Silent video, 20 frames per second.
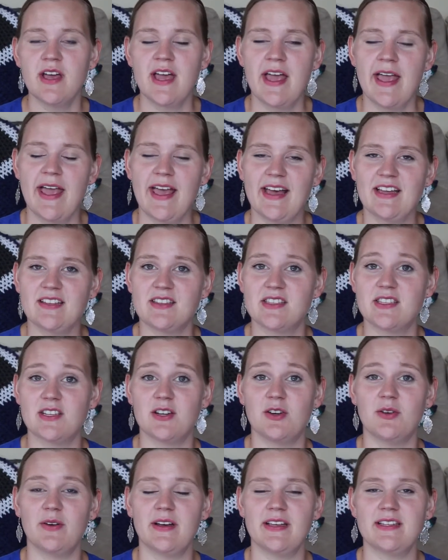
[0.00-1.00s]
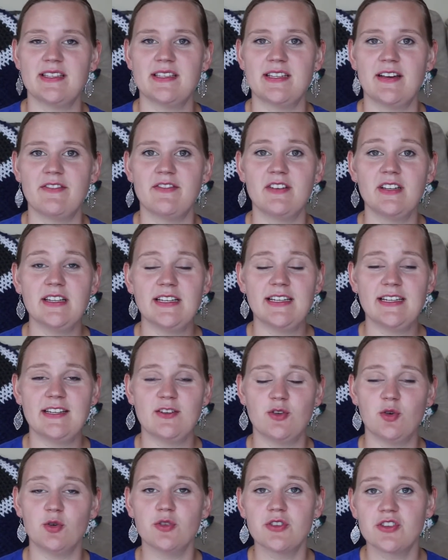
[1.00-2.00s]
and so it's definitely an
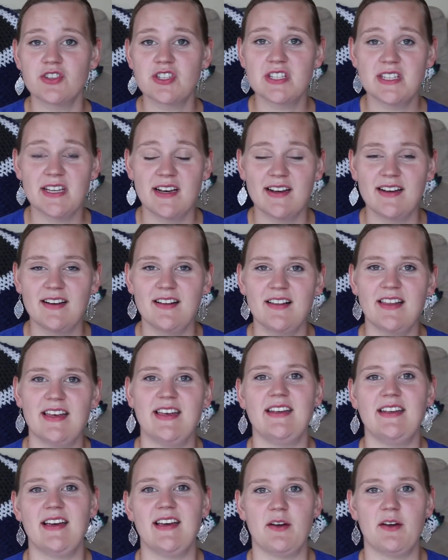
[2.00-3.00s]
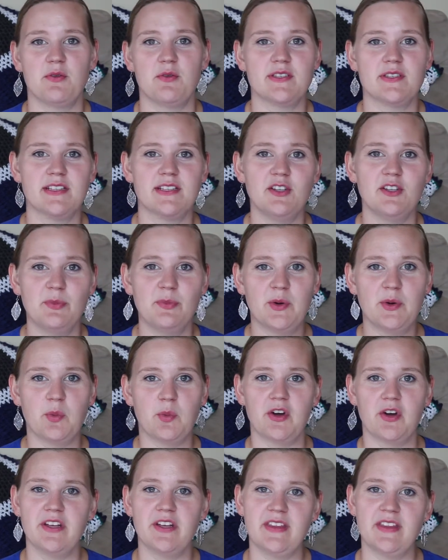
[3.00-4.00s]
older style and I was a little bit
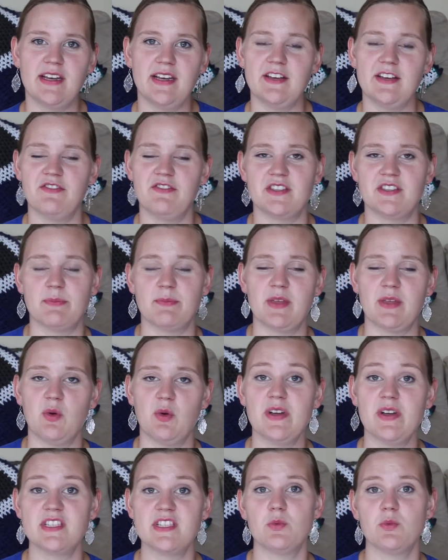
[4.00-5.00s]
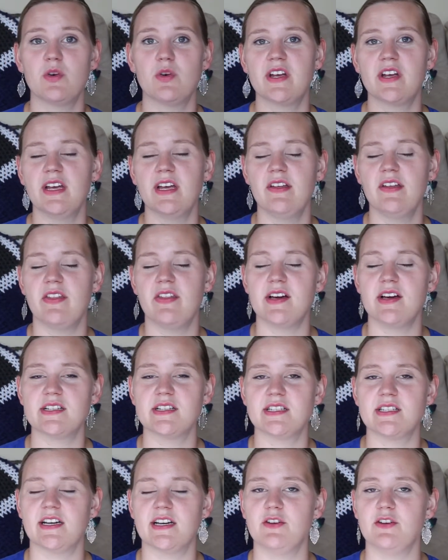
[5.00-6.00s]
worried that if something wasn't working
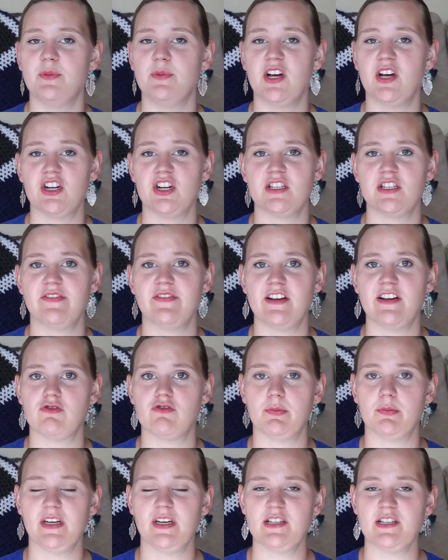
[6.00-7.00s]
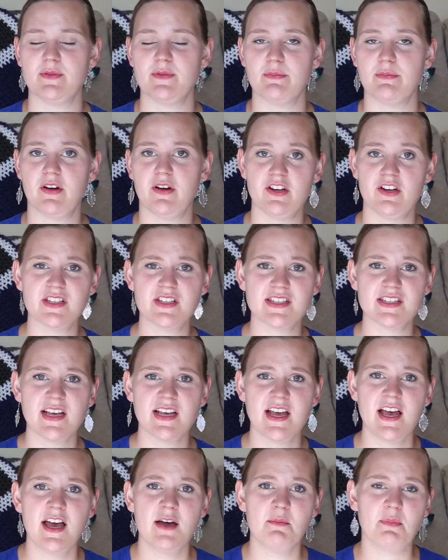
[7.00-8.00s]
that uh, it would be hard to find replacement parts.
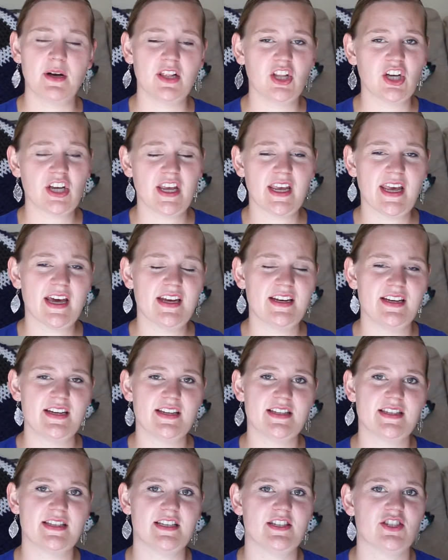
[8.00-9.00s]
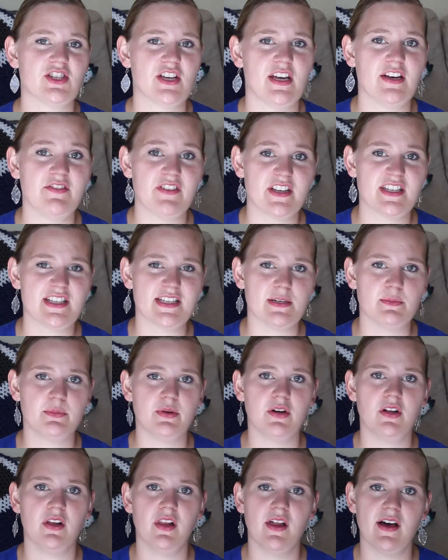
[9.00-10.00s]
But looking at it, it's such kind of a
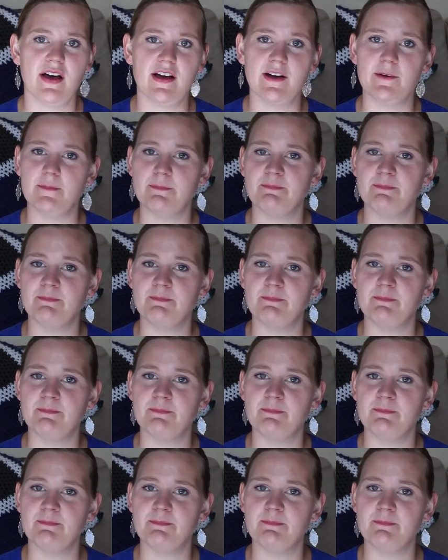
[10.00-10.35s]
simple, um,